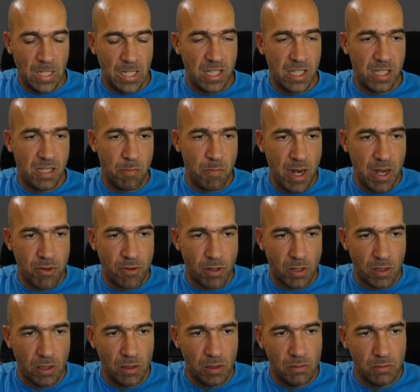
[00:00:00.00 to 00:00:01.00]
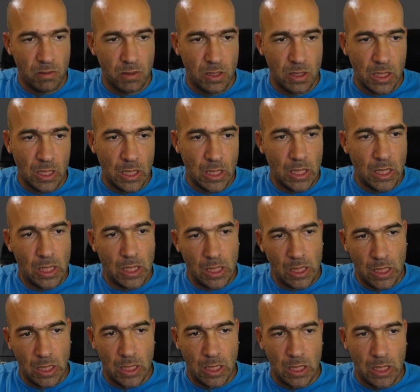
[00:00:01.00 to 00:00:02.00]
it's symmetrical,
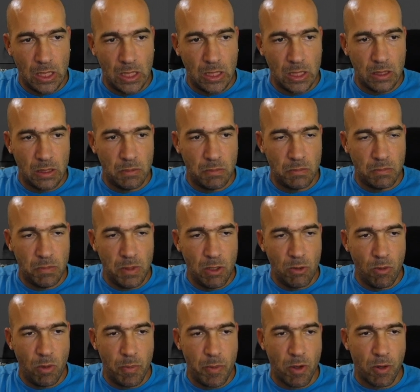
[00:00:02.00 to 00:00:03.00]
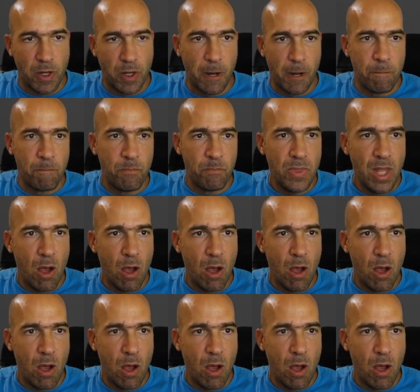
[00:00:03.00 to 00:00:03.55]
it will be okay.